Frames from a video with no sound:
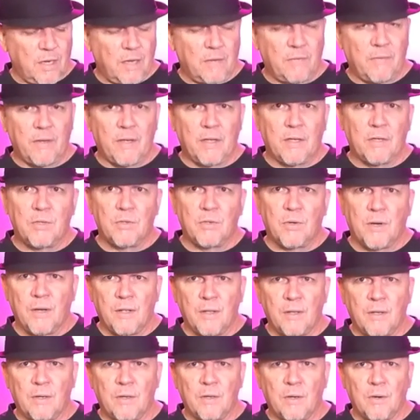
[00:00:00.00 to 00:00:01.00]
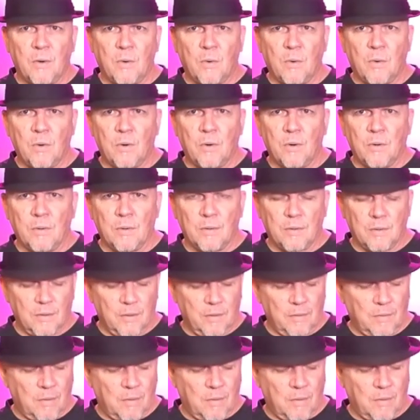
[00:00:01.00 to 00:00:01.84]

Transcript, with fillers: having a trailer or